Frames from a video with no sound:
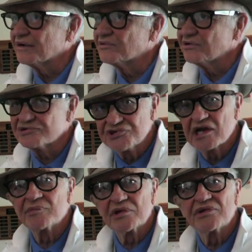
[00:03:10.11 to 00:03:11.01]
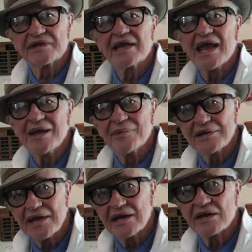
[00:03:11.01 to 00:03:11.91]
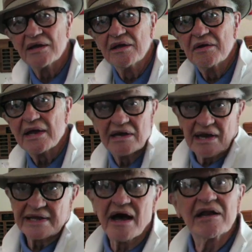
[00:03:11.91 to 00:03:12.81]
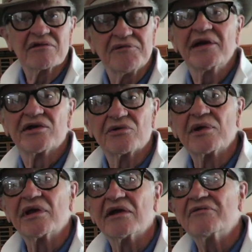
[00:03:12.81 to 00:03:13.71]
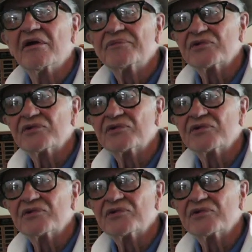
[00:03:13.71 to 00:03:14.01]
real gentleman of the game and an iconic figure really